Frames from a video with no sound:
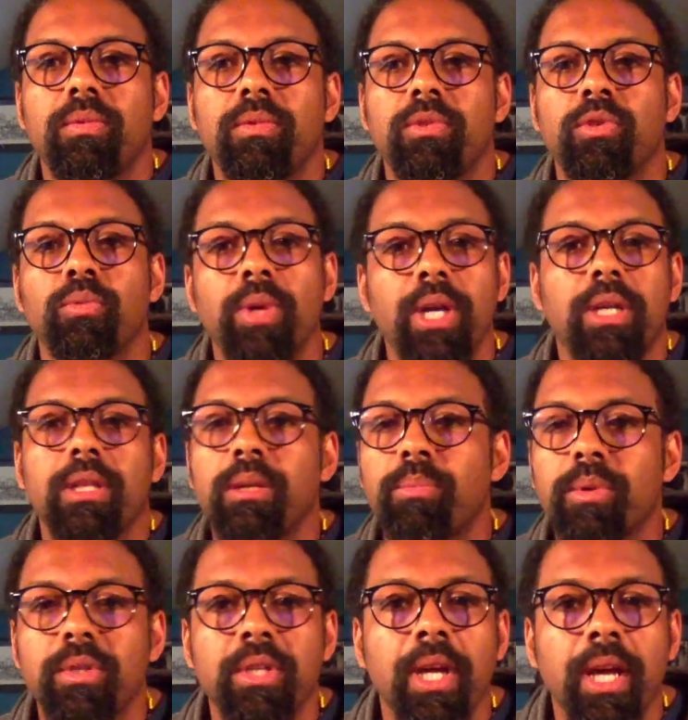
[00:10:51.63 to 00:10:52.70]
directly
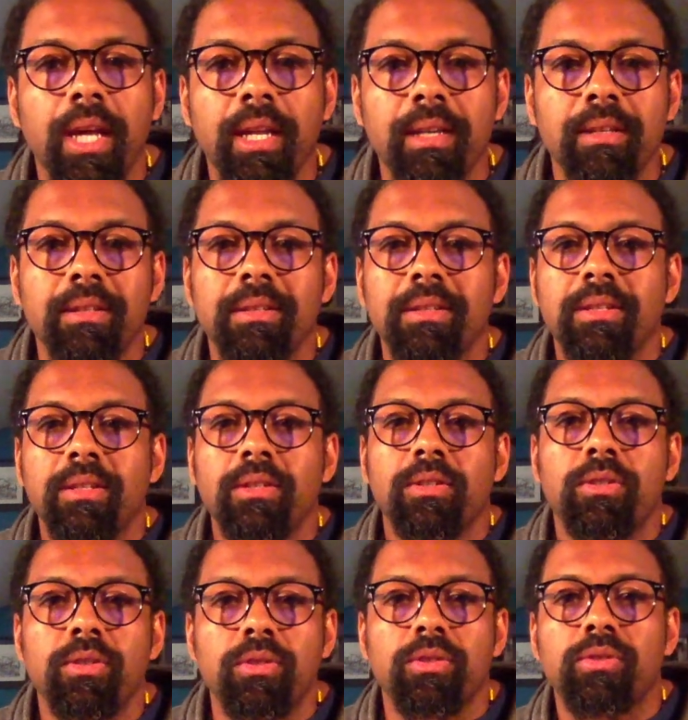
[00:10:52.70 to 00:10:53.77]
pertain
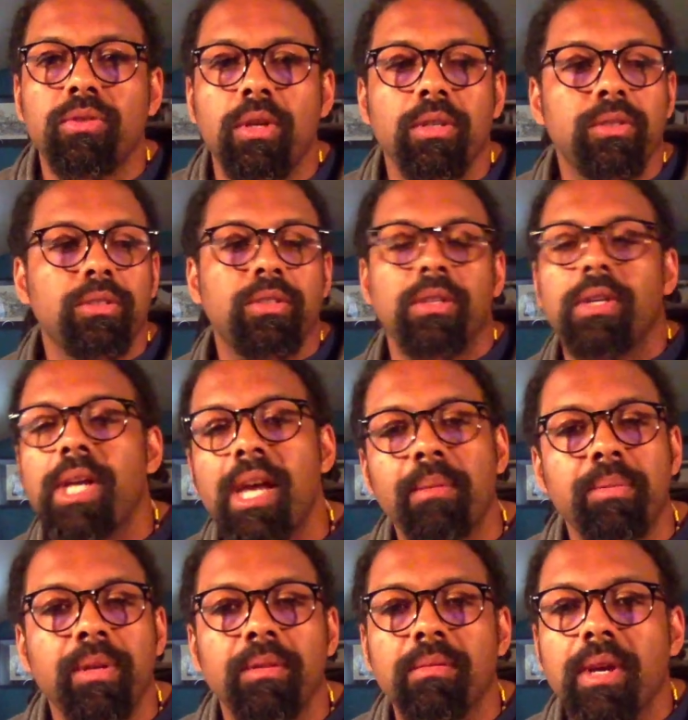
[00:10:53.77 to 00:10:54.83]
to the struggles that are
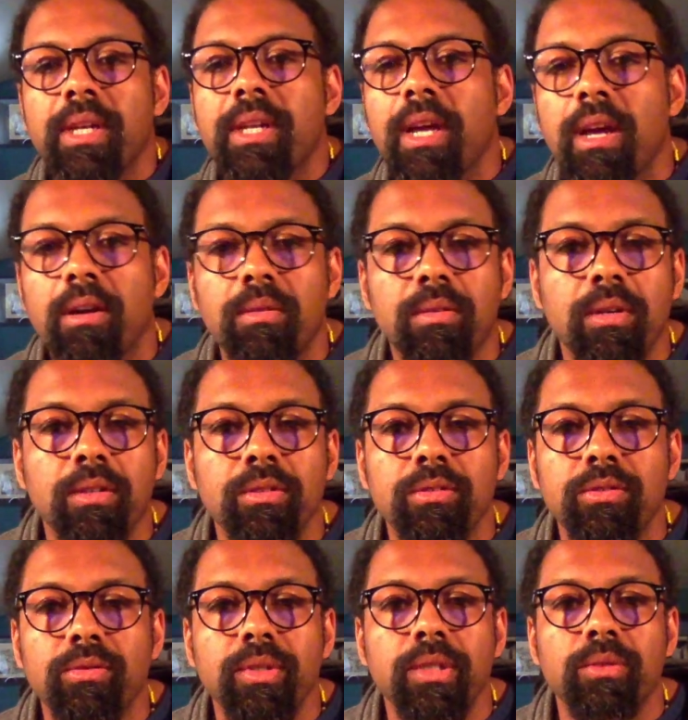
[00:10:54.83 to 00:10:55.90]
happening right now on the
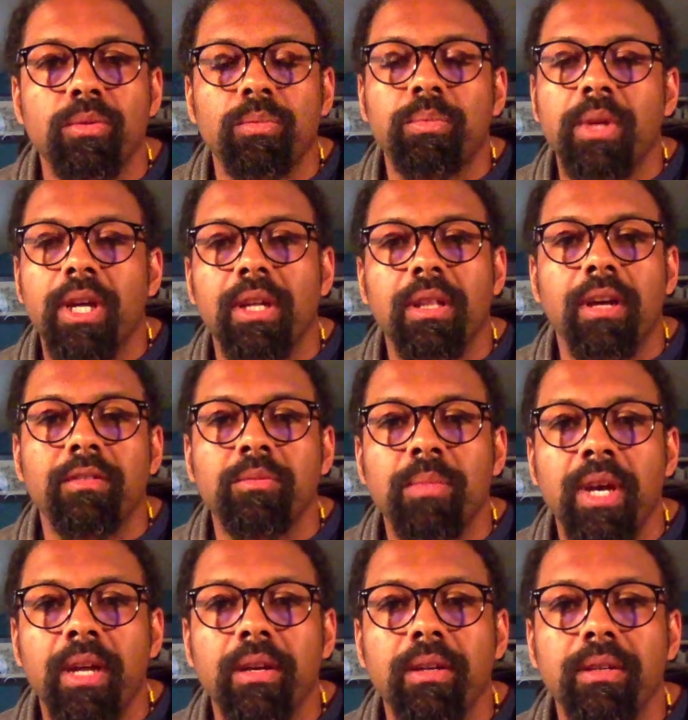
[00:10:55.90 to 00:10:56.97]
streets with Black Lives
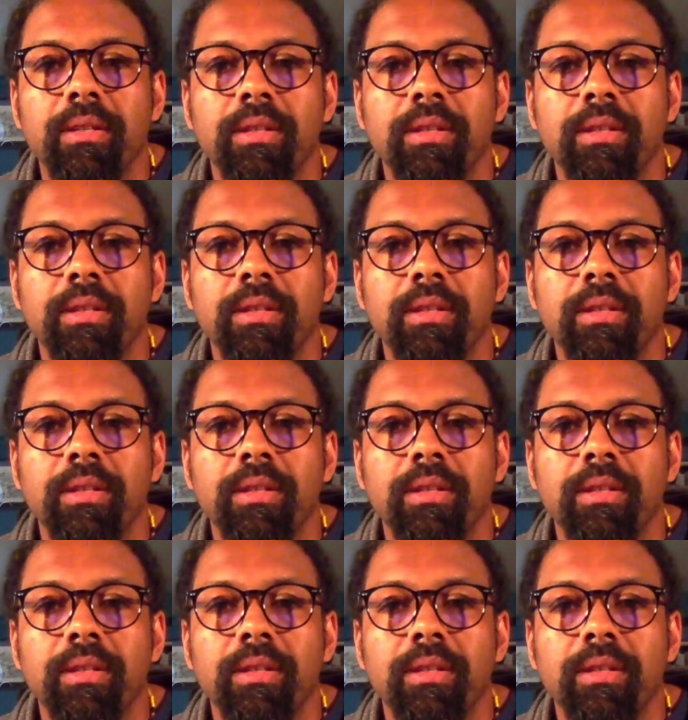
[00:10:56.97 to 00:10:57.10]
Matter.